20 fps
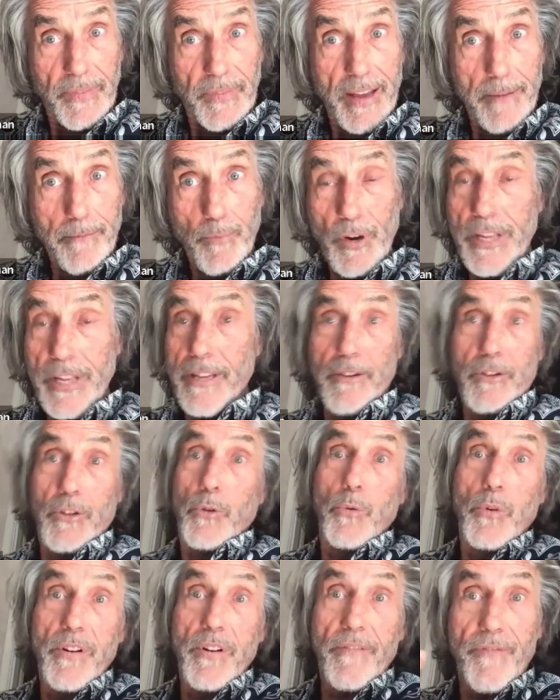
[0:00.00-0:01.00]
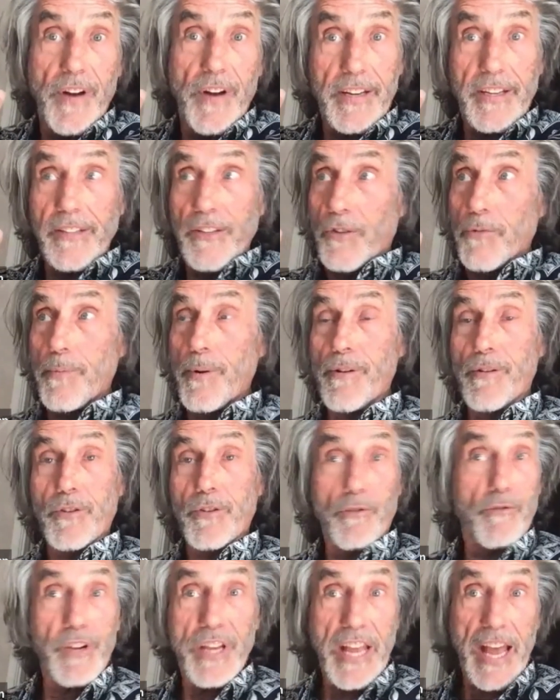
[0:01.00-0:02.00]
and bring you to a fucking
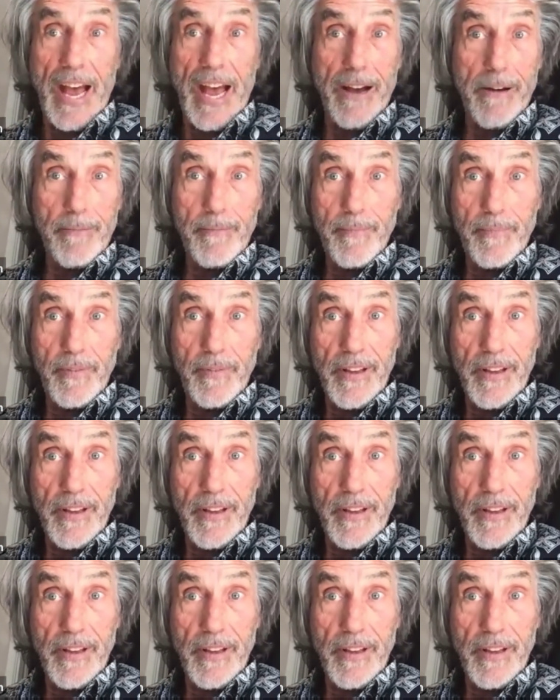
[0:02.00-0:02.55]
spiritual rehab.